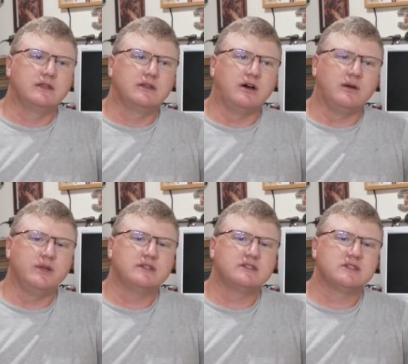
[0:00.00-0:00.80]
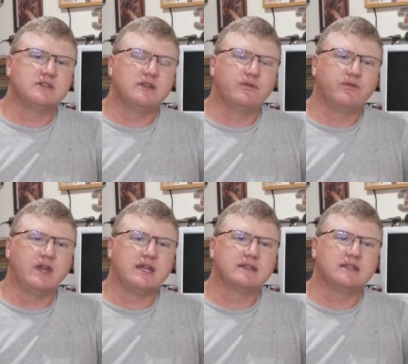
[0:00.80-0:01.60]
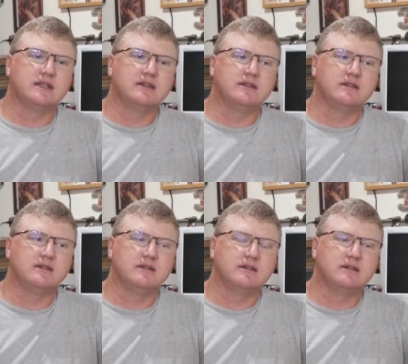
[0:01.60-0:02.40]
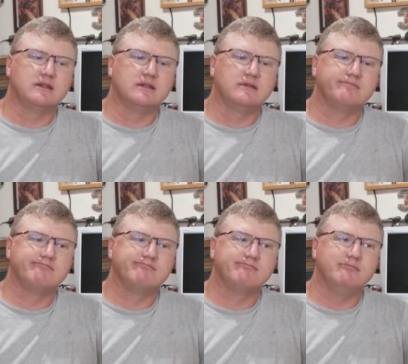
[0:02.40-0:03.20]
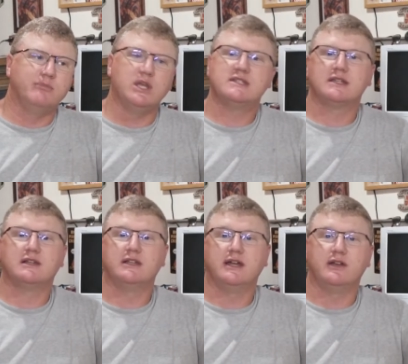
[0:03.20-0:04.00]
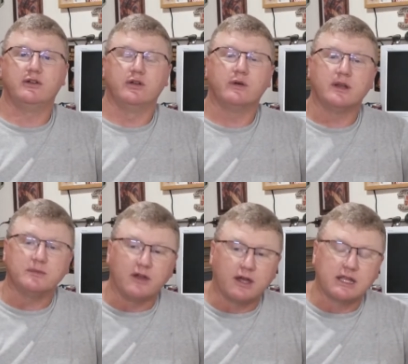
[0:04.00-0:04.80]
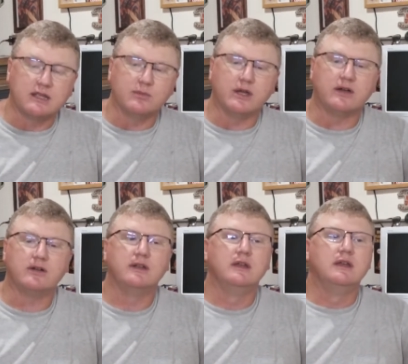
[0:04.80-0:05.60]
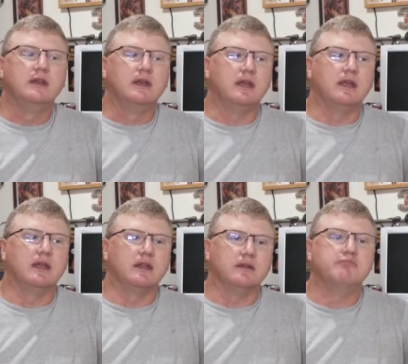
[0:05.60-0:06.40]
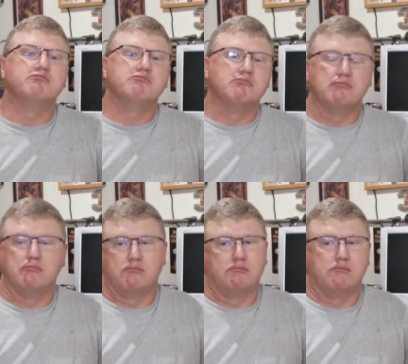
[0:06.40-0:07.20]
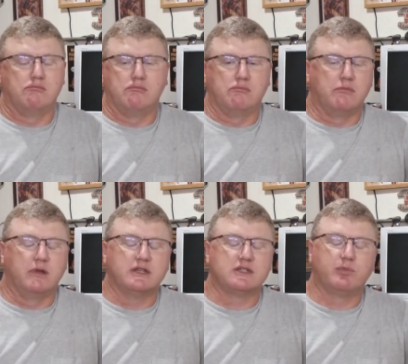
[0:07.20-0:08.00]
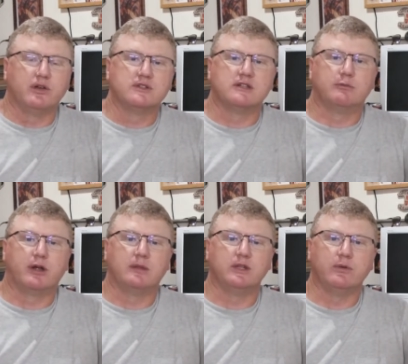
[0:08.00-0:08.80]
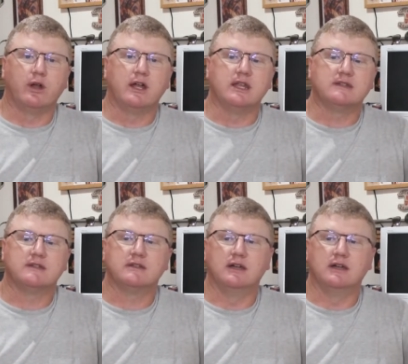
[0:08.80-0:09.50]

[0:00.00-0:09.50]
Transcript: comments to the fact that basically I don't know what I'm talking about, and I suppose they're probably right.